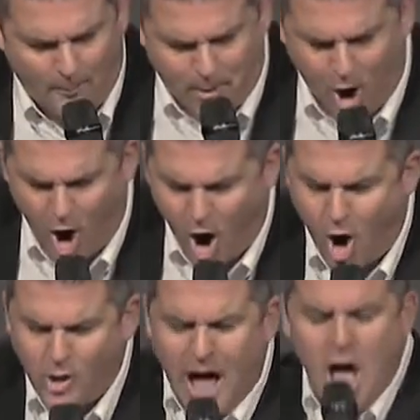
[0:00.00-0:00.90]

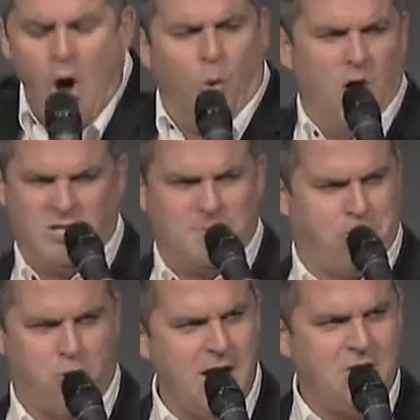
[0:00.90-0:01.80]
Paul was
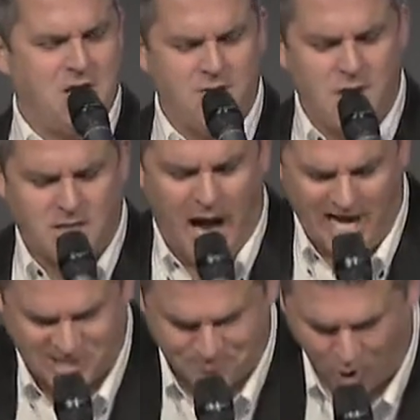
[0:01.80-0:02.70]
preaching the
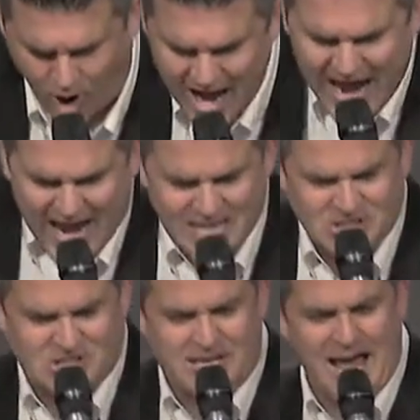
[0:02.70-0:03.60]
gospel, it
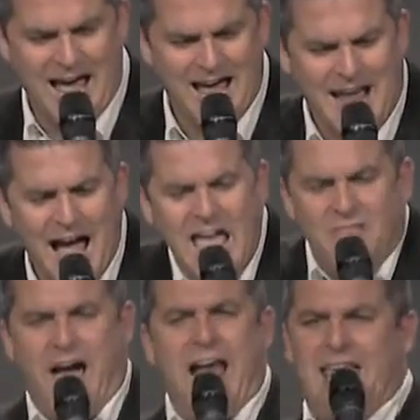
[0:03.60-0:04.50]
said
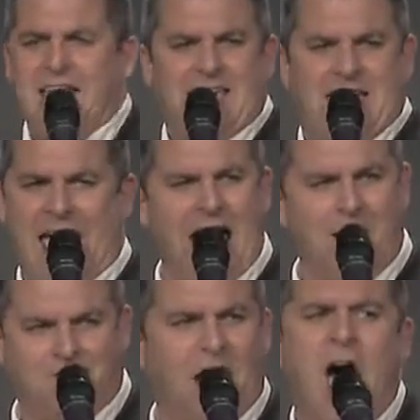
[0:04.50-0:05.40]
that he
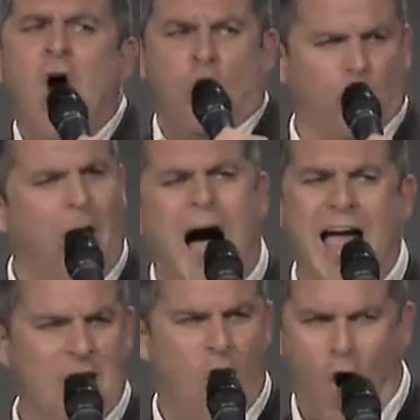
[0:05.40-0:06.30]
kept
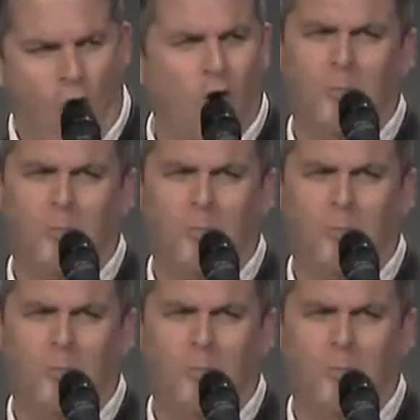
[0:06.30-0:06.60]
right on